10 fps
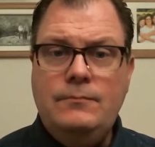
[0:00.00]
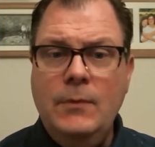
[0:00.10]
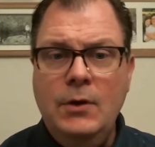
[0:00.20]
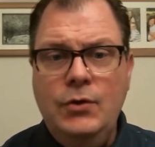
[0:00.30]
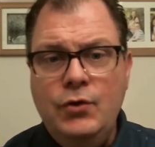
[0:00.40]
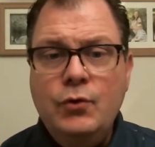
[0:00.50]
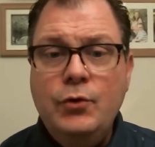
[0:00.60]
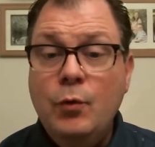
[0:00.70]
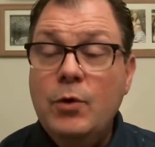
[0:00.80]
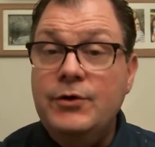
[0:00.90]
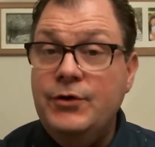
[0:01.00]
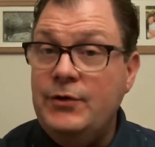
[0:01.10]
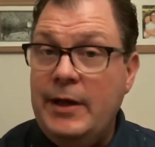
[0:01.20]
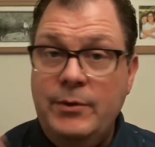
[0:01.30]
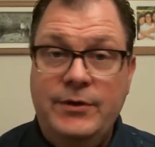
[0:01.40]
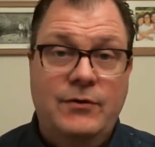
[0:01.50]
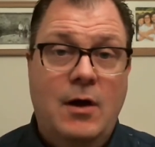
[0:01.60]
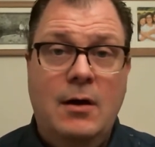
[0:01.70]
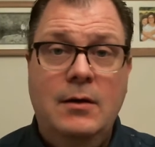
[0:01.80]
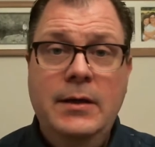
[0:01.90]
you doing your work, just like we
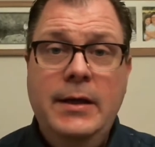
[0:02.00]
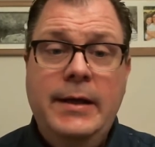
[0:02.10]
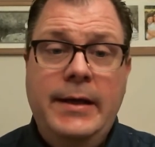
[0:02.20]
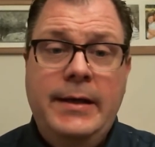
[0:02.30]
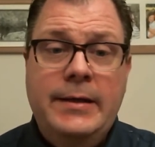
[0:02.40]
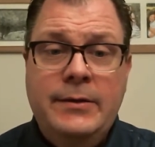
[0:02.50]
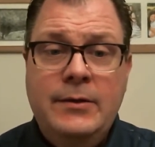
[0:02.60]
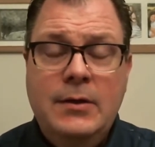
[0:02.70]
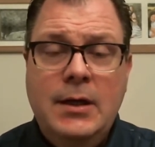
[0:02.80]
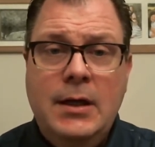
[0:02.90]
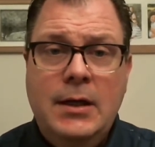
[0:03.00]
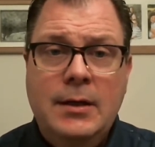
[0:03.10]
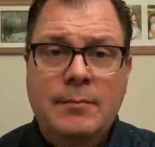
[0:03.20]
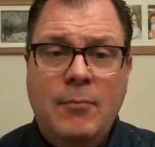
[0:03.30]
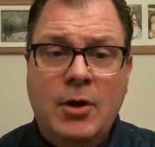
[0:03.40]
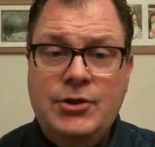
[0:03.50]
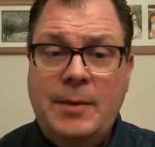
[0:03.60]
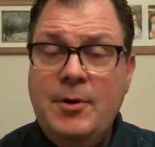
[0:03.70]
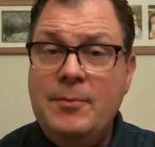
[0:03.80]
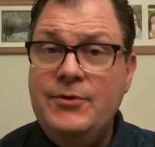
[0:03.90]
saw in Mark
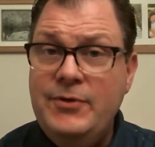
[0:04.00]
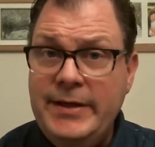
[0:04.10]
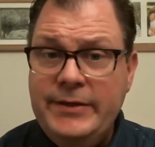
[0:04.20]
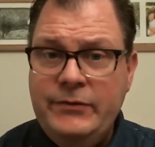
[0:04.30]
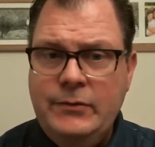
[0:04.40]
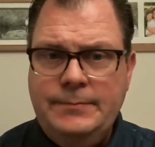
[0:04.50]
chapter number 6.